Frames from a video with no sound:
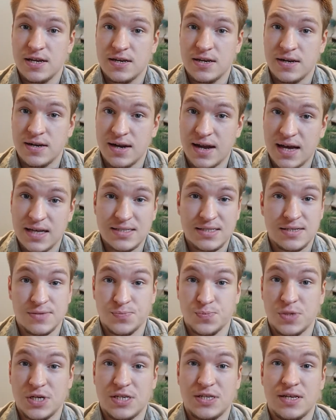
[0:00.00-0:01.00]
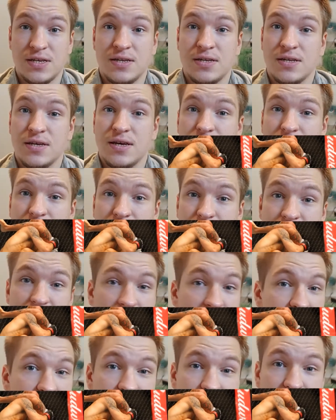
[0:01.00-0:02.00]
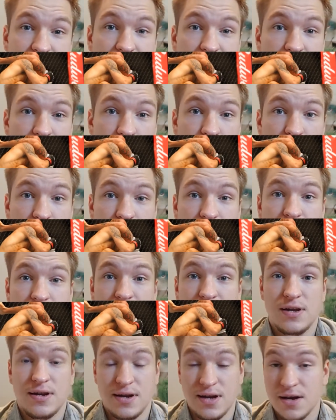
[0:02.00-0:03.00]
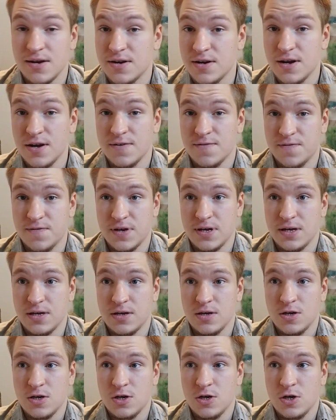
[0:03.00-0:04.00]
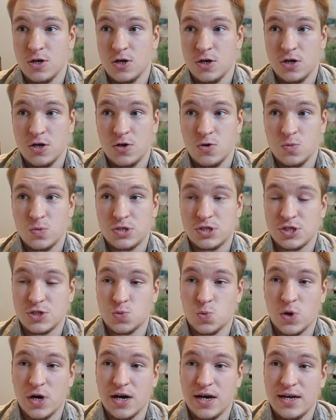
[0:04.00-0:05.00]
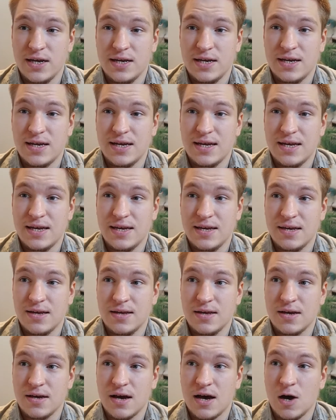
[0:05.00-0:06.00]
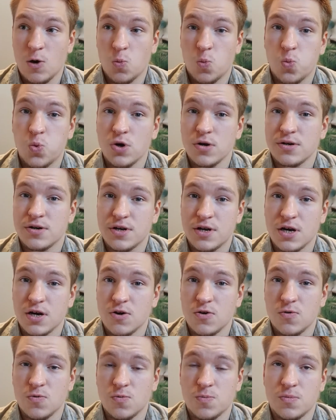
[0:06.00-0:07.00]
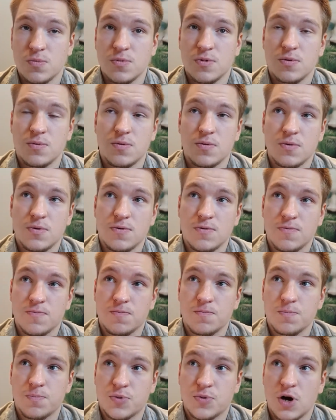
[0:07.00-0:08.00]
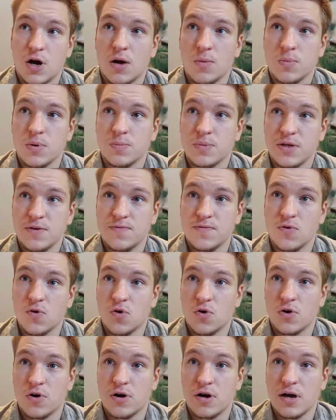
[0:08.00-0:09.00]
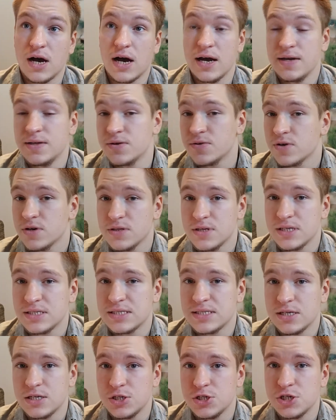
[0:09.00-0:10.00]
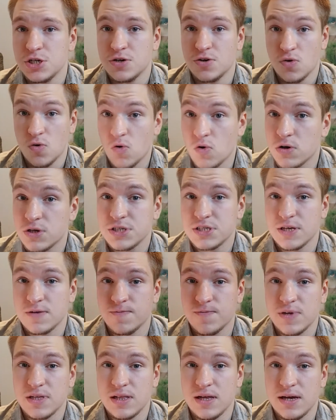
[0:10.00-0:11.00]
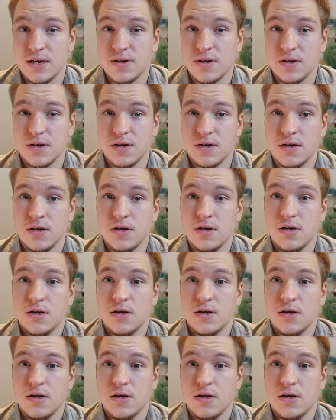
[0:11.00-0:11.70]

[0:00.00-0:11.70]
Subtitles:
Not submitted, not KO'd, not nothing. Which is why I would go probably for either a decision or something like a